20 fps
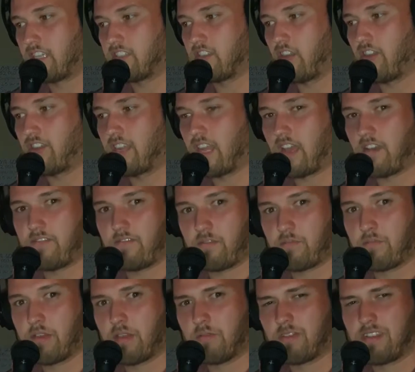I zoned out
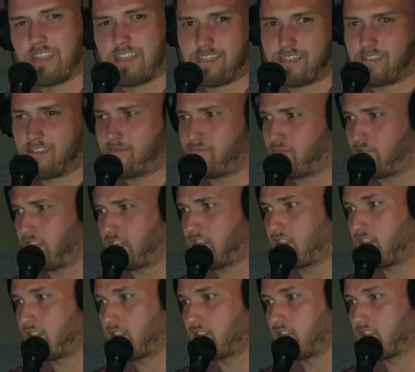for a moment. That's a
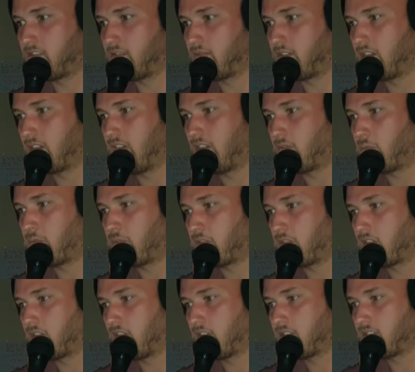weird thing to do while you have a
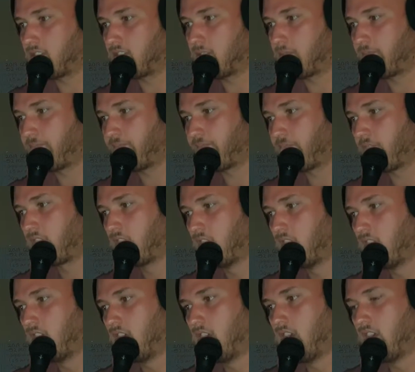podcast.
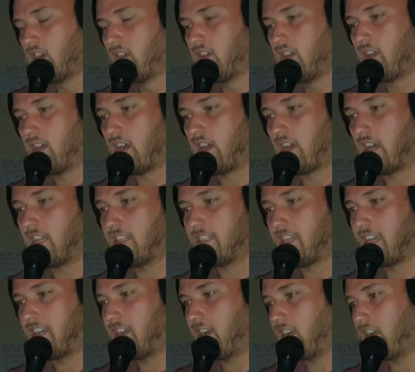I
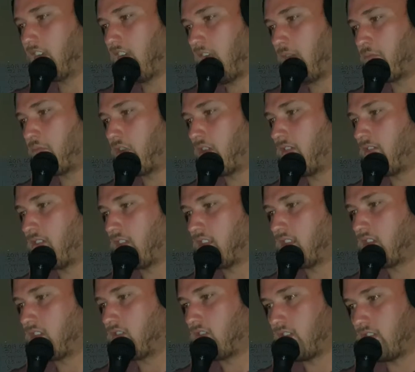dated a guy
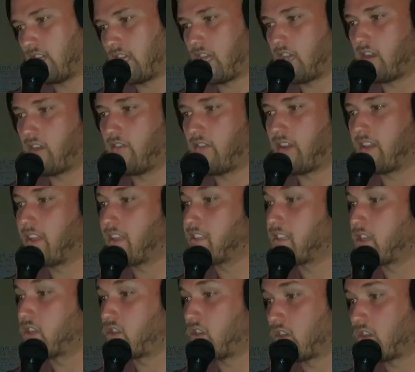briefly that couldn't get off
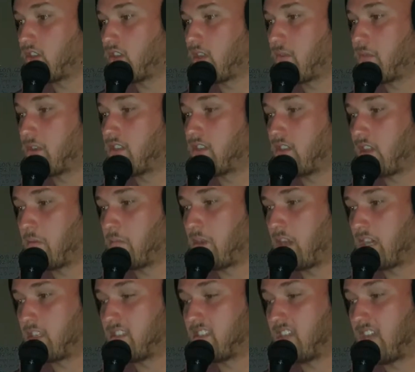unless I choked him until he
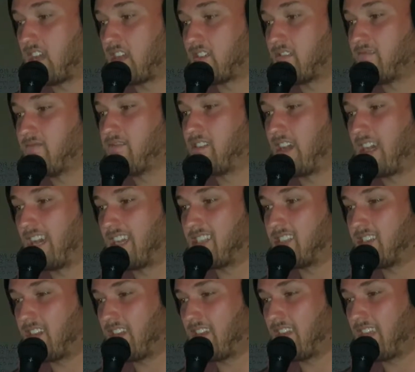passed out.
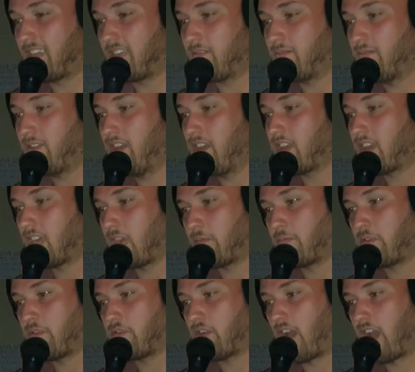I'd choke him,
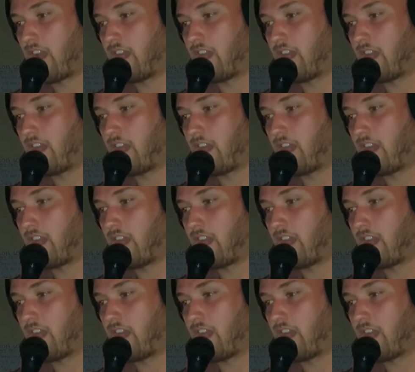keep on